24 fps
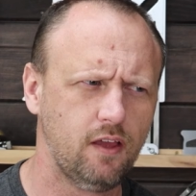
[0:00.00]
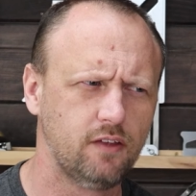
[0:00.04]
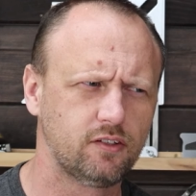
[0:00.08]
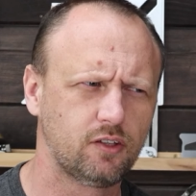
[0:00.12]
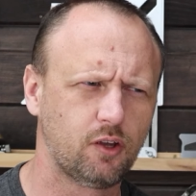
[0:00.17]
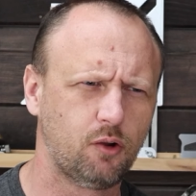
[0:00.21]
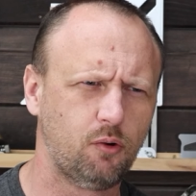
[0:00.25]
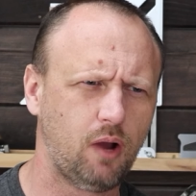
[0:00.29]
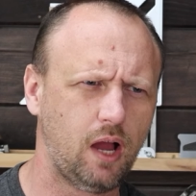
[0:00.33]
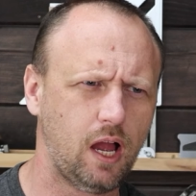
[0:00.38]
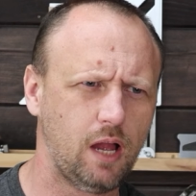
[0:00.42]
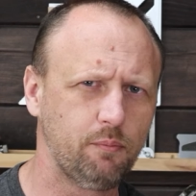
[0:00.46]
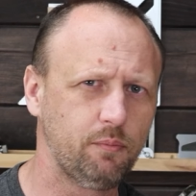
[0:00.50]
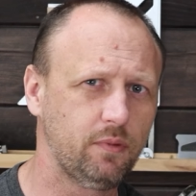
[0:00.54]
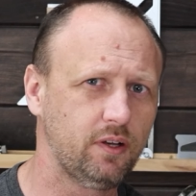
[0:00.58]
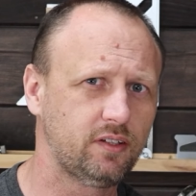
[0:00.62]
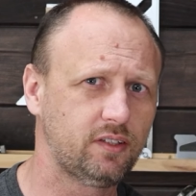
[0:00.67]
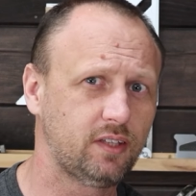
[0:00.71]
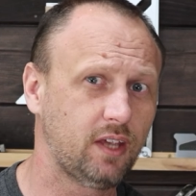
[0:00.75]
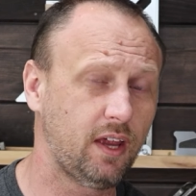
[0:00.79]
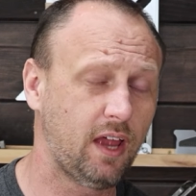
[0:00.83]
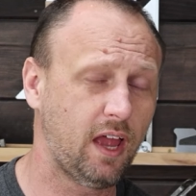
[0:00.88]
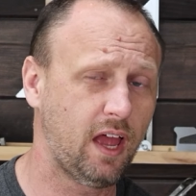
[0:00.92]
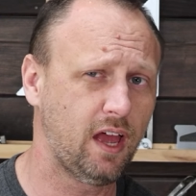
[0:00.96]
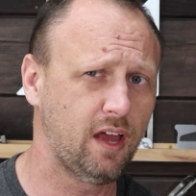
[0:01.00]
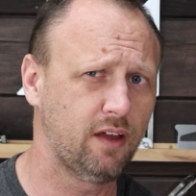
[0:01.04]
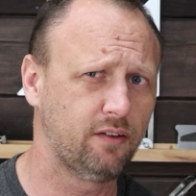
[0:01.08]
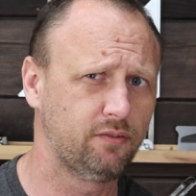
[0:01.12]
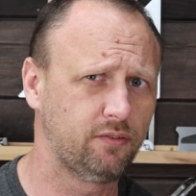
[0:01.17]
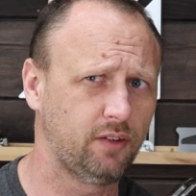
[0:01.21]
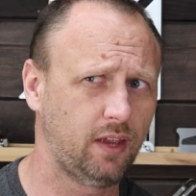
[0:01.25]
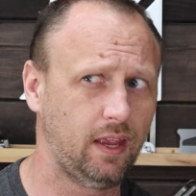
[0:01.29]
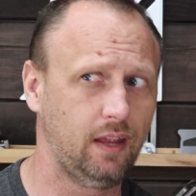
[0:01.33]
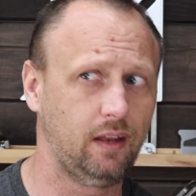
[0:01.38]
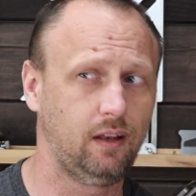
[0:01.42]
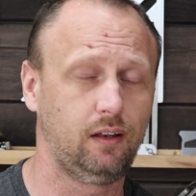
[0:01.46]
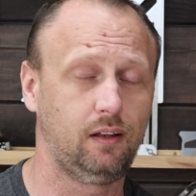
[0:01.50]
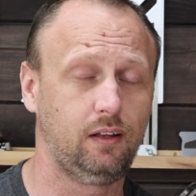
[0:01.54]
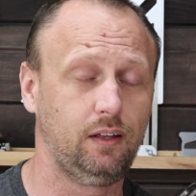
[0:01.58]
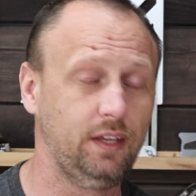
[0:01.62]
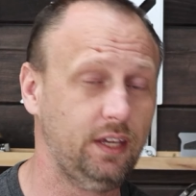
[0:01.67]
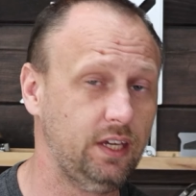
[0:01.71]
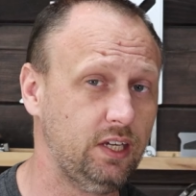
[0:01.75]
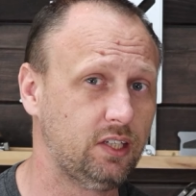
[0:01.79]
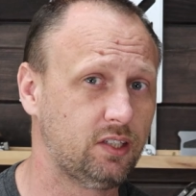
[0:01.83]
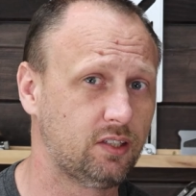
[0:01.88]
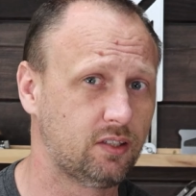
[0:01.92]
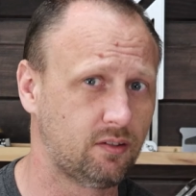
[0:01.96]
So I'm gonna say I have at
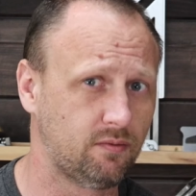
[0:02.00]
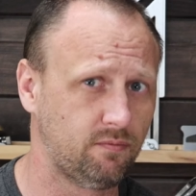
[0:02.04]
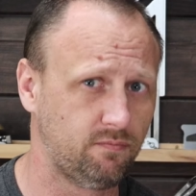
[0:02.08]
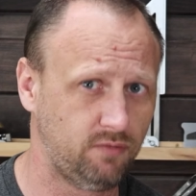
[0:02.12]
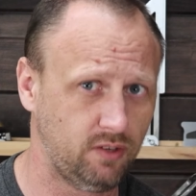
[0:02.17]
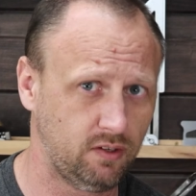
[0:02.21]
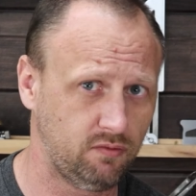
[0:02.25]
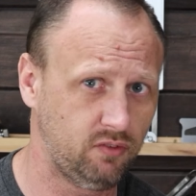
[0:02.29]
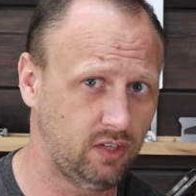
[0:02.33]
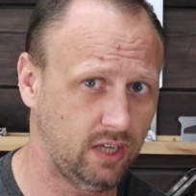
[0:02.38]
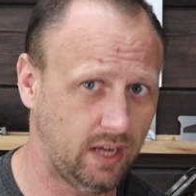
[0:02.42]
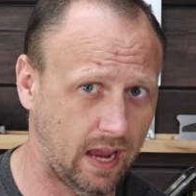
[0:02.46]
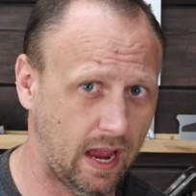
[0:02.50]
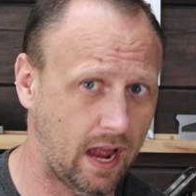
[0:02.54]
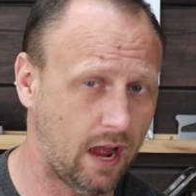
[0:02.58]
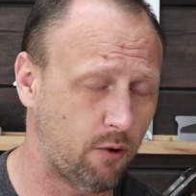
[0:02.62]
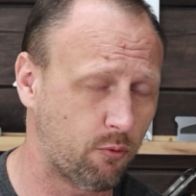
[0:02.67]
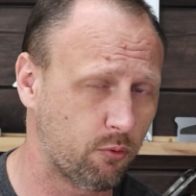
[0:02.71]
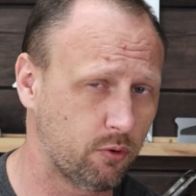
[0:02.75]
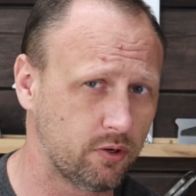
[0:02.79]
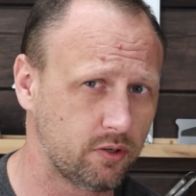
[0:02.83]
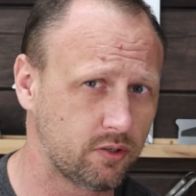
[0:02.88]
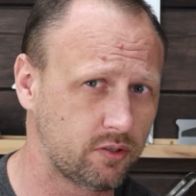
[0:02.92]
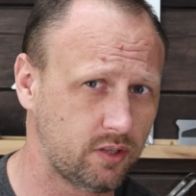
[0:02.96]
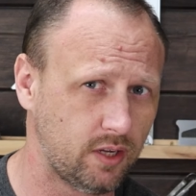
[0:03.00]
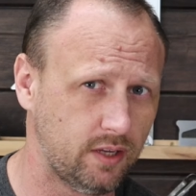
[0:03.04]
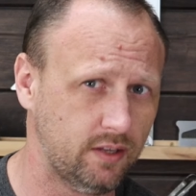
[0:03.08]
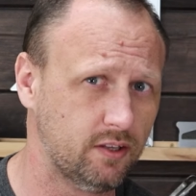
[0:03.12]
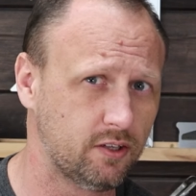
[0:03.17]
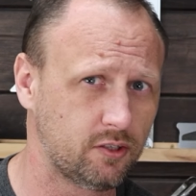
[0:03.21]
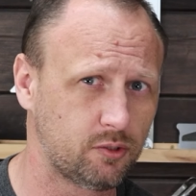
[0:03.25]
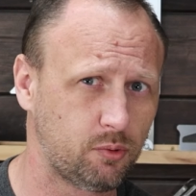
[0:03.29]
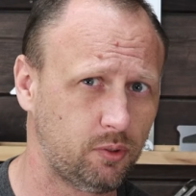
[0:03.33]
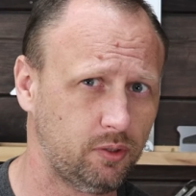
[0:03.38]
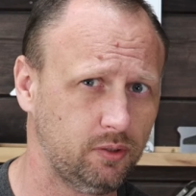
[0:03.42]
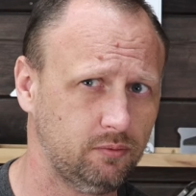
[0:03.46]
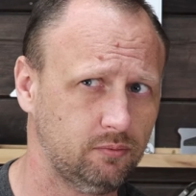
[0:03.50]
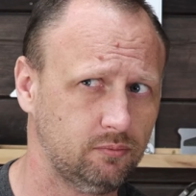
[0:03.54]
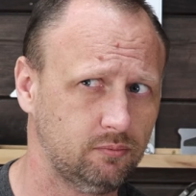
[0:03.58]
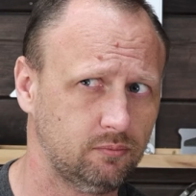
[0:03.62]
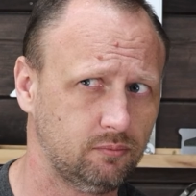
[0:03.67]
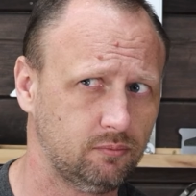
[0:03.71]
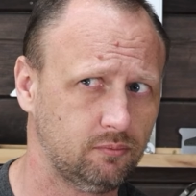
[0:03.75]
least 50 hours in this one.